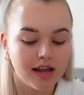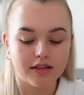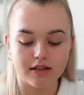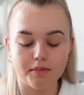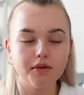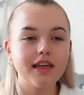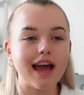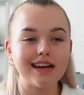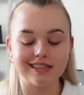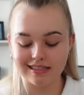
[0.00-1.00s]
So I bought the
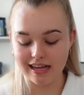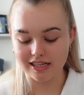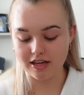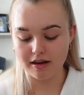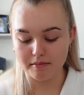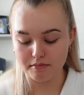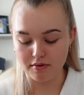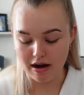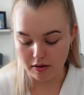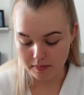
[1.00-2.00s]
Anastasia
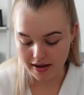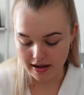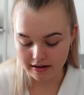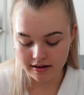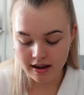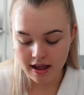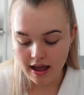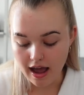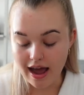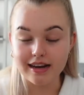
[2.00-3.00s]
Brow Pen
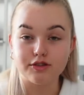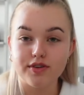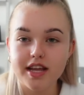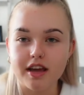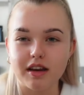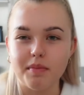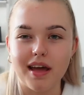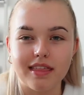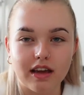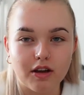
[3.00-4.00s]
and it's really good, but I
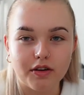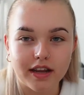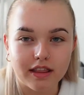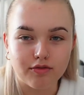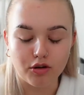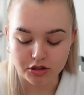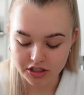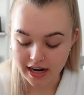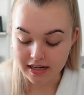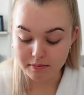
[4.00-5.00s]
think I got it in the wrong
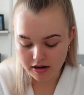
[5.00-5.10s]
shade.